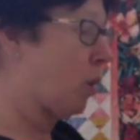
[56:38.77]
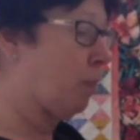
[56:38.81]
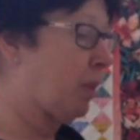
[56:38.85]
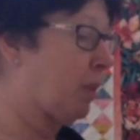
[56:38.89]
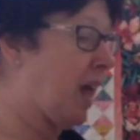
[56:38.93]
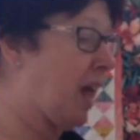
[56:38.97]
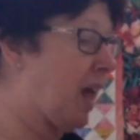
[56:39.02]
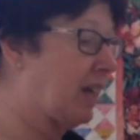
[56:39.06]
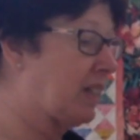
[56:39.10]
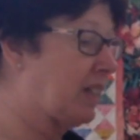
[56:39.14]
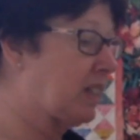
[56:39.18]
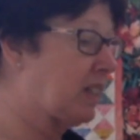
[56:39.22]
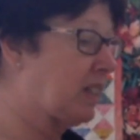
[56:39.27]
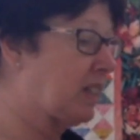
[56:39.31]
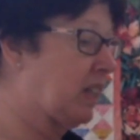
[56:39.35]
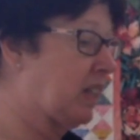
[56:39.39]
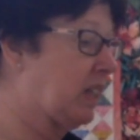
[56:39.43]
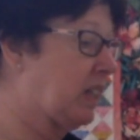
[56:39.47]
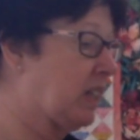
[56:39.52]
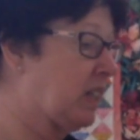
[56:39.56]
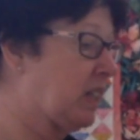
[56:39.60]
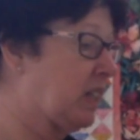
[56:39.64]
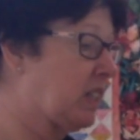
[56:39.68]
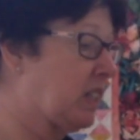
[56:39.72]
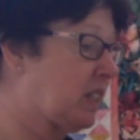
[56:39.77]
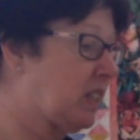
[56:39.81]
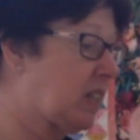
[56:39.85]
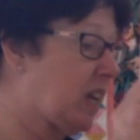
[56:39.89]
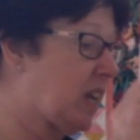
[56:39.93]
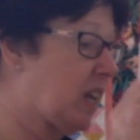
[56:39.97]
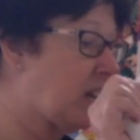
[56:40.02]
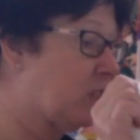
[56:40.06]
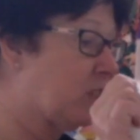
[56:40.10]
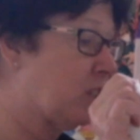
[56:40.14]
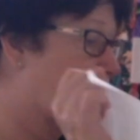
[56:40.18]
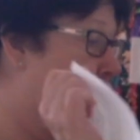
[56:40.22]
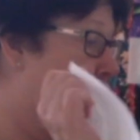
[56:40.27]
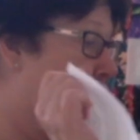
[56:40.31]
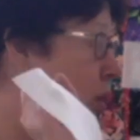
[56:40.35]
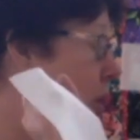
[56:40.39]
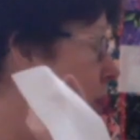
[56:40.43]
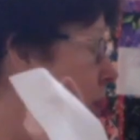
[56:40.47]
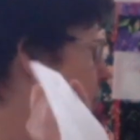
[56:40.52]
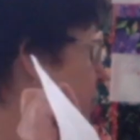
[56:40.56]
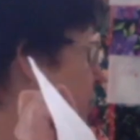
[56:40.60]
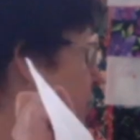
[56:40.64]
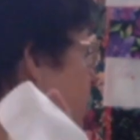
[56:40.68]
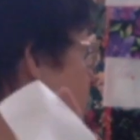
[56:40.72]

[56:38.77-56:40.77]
blocks in the center of the